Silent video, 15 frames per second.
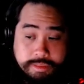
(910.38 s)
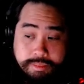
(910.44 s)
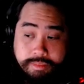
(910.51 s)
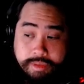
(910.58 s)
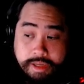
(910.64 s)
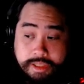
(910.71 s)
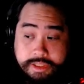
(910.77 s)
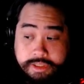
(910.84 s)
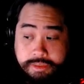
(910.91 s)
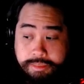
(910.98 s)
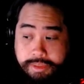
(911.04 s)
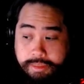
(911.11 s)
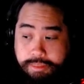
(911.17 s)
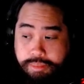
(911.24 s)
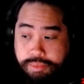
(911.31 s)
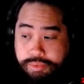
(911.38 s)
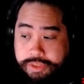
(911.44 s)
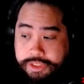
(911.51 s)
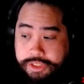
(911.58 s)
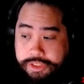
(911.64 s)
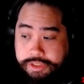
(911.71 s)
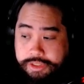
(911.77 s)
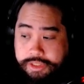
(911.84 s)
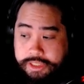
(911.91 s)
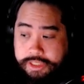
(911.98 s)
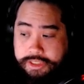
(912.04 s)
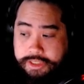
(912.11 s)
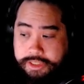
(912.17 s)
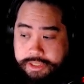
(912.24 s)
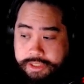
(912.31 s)
that's gonna be pretty good, I'd
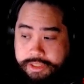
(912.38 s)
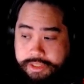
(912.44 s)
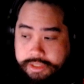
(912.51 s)
say.